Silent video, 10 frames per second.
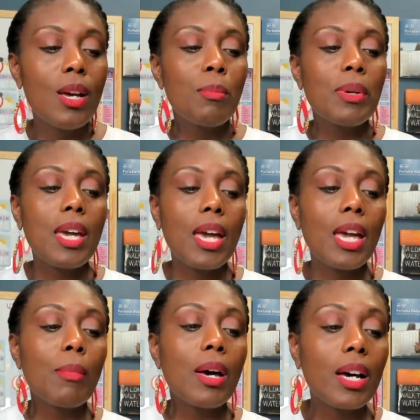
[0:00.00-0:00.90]

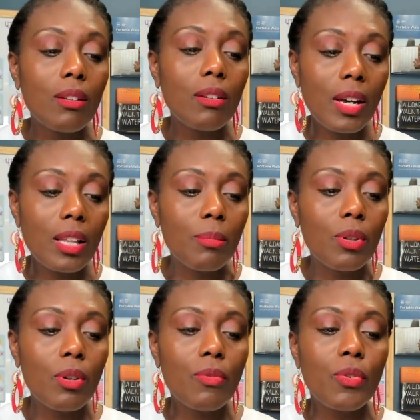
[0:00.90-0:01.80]
became
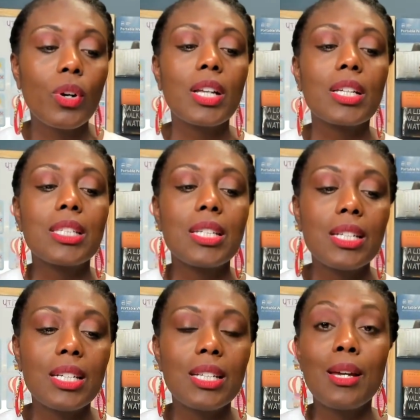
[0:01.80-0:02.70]
unavailable for an
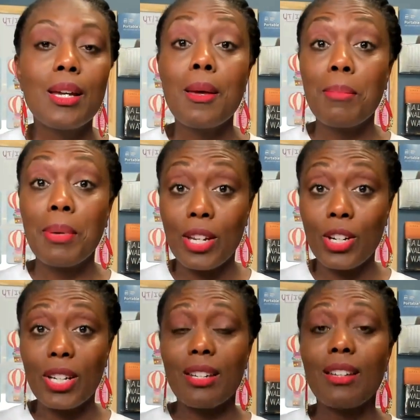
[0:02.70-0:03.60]
extended
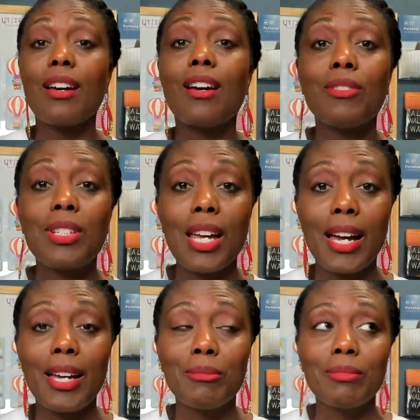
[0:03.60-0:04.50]
period of time?